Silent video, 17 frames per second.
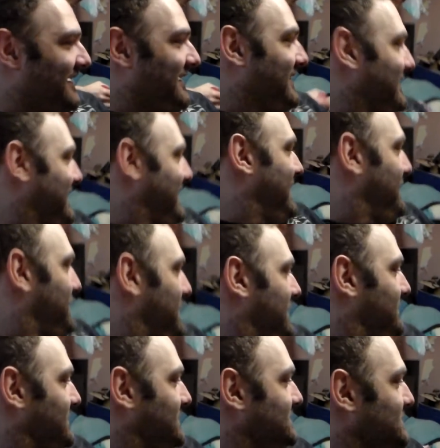Alright, I'll
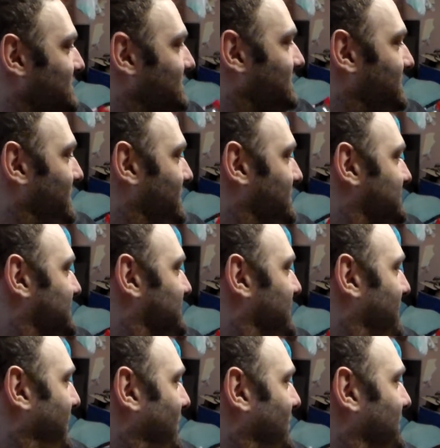play with my snooker balls
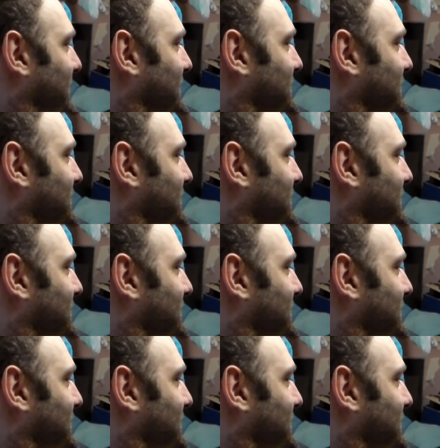and my ball